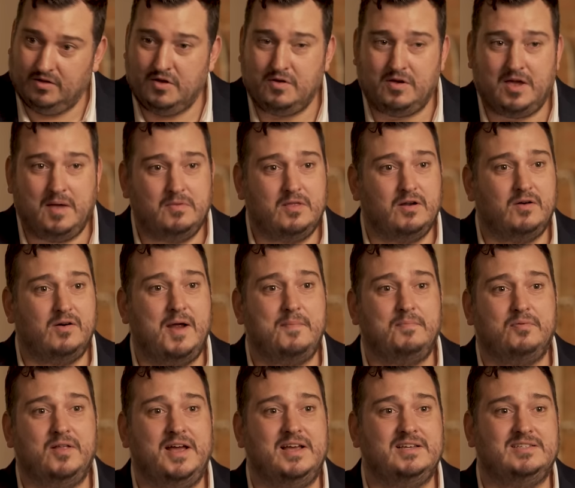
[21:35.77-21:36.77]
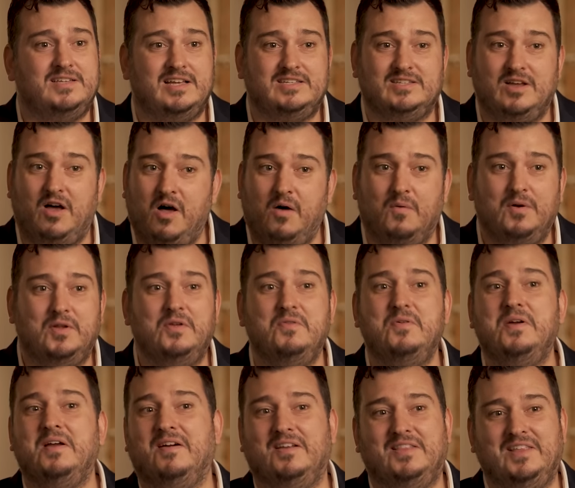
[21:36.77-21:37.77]
you came to the right place. That's all we do
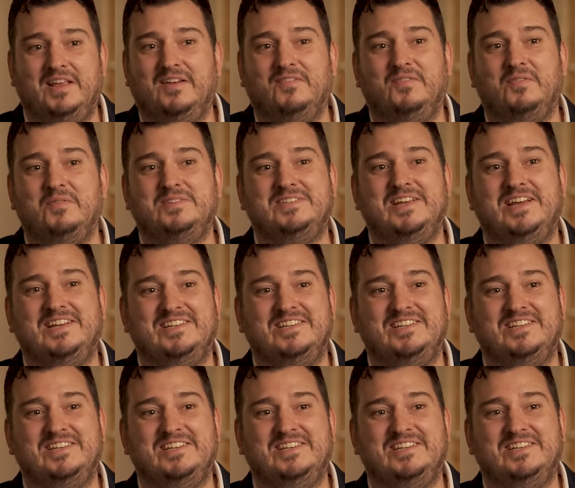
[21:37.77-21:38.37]
here at the influence